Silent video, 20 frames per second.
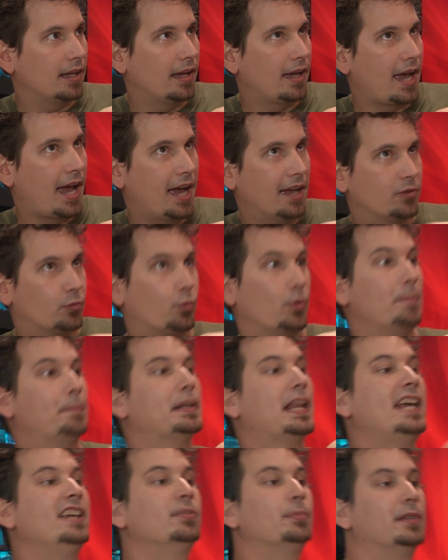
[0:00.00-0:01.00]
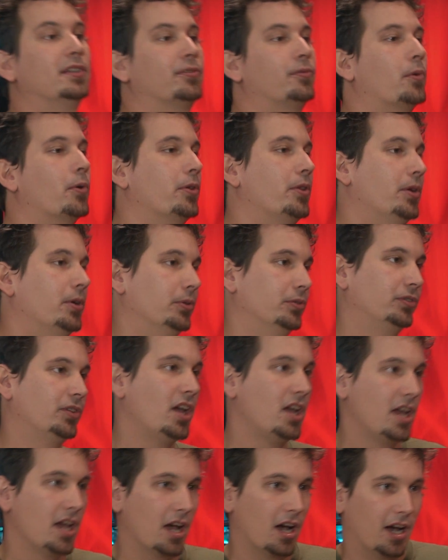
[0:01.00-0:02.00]
has replacements for those
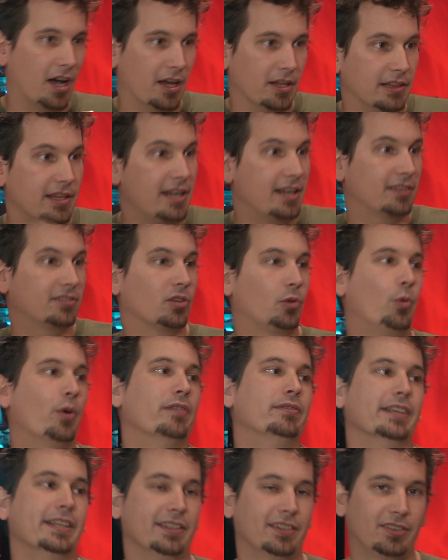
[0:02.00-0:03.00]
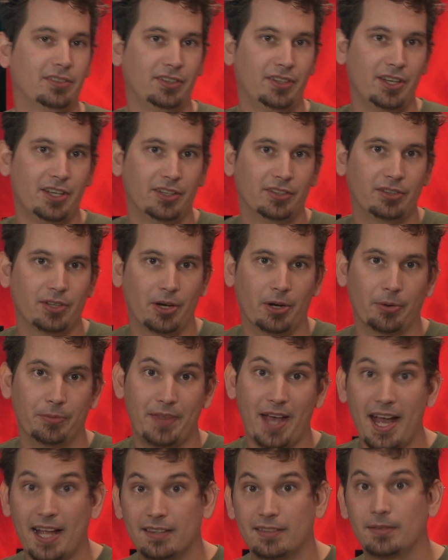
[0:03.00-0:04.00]
uh, Linux equivalents. So
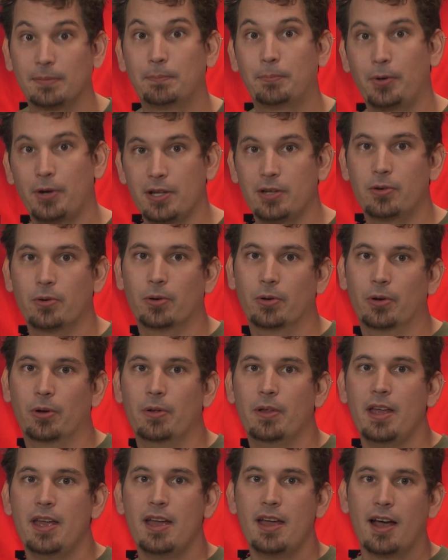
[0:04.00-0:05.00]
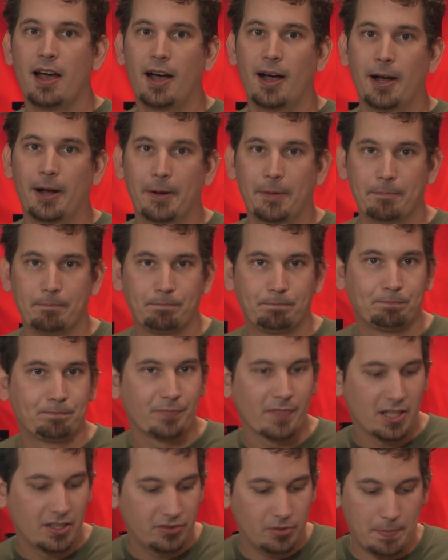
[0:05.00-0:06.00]
that's pretty cool. Okay. Um,
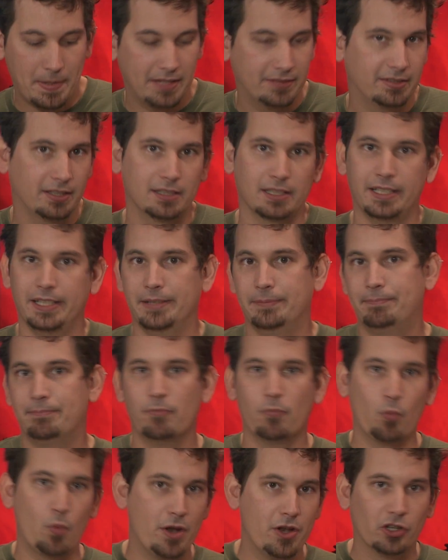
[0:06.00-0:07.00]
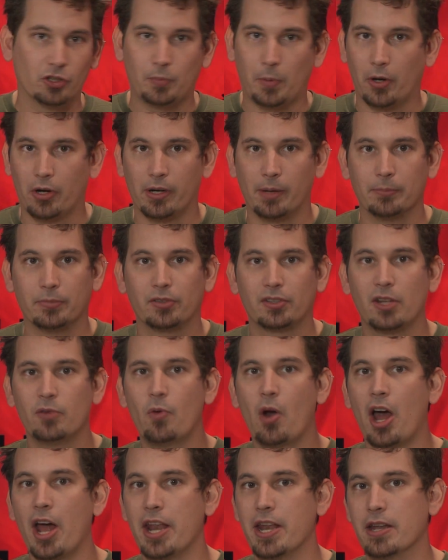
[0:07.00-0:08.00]
so basically Windows programs can
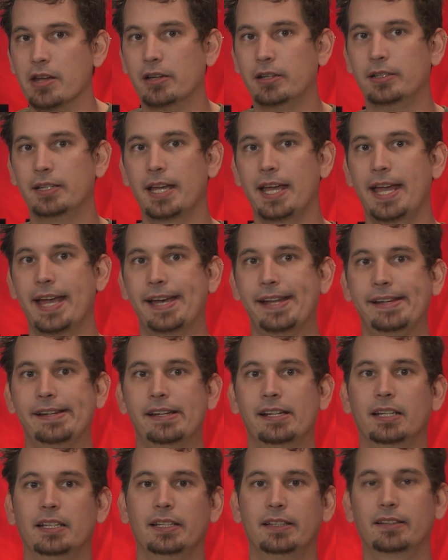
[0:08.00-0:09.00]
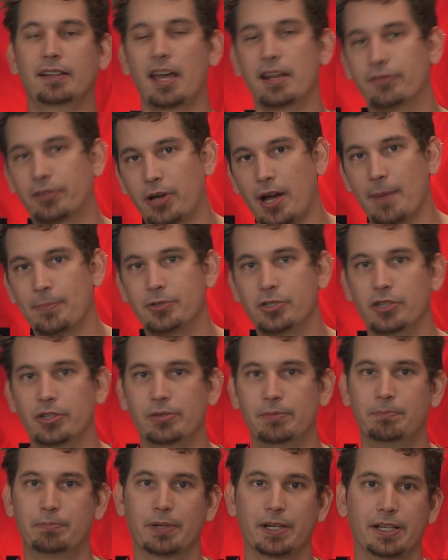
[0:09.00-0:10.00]
run. And it's kind of a
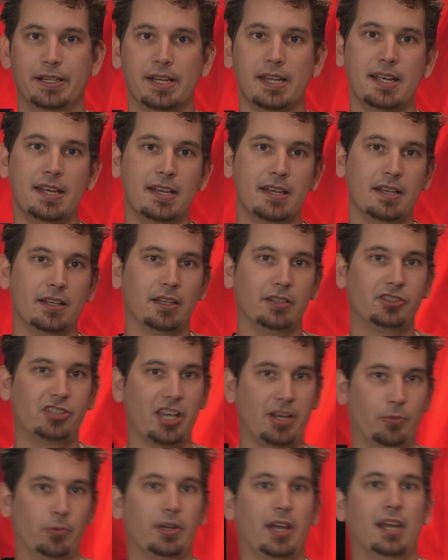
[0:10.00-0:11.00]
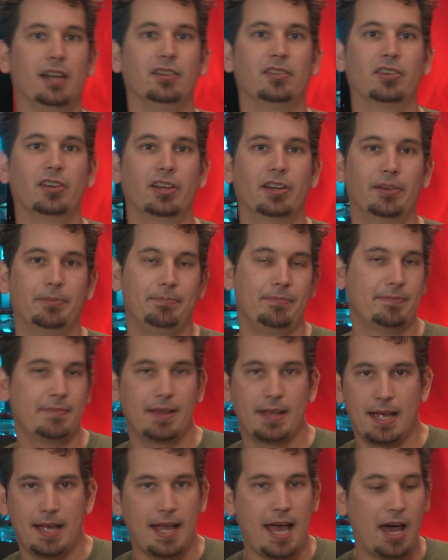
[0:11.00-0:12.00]
crapshoot, but Shannon will get into
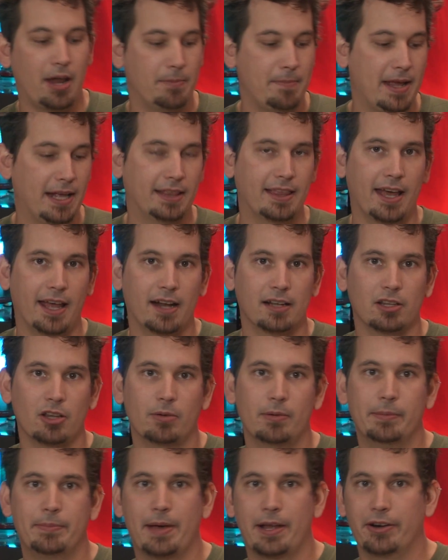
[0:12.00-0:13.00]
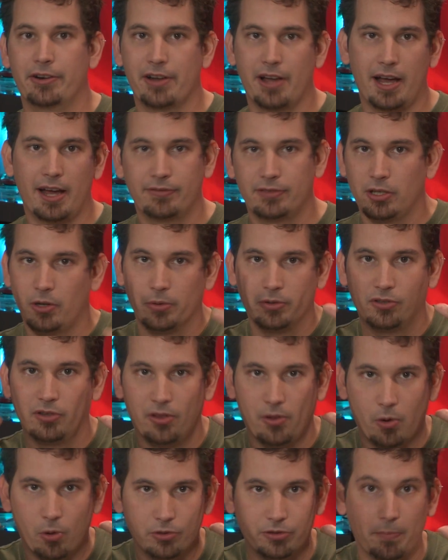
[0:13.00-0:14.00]
how to make that a little bit better and not have to go into
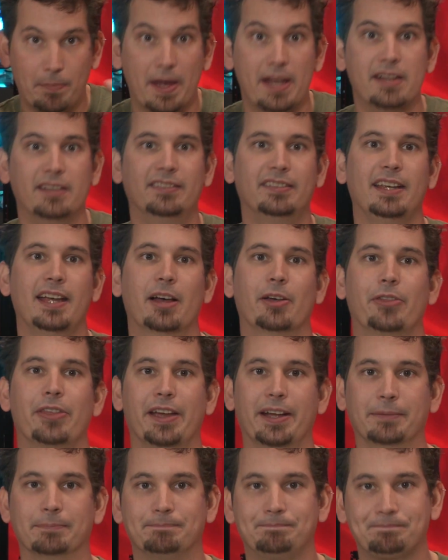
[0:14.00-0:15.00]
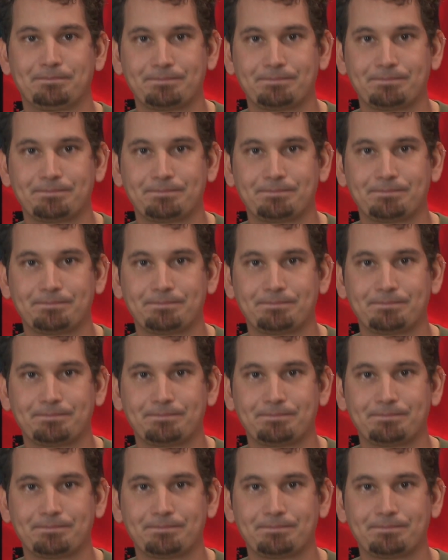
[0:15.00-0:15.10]
the whole dependency hell thing.